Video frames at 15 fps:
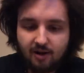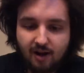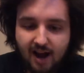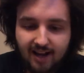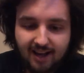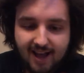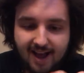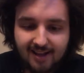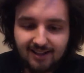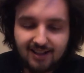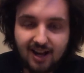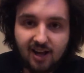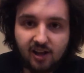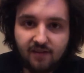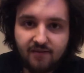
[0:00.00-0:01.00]
Now, I can't
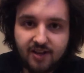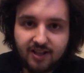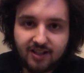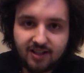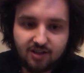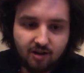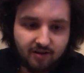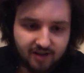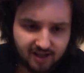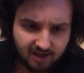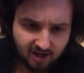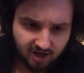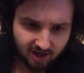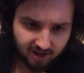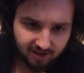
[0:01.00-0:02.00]
tell if this is already
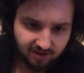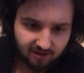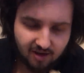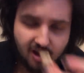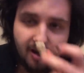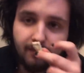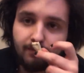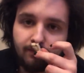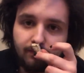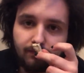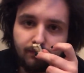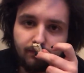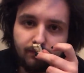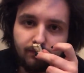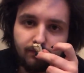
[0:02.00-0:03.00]
cooked or not,
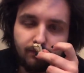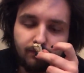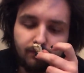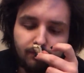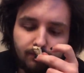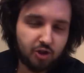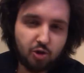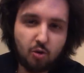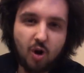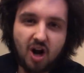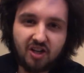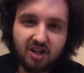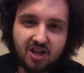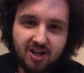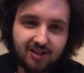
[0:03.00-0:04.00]
do
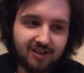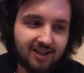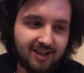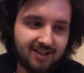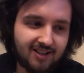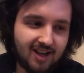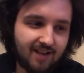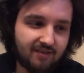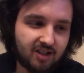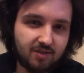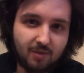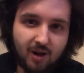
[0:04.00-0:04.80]
uncooked things have a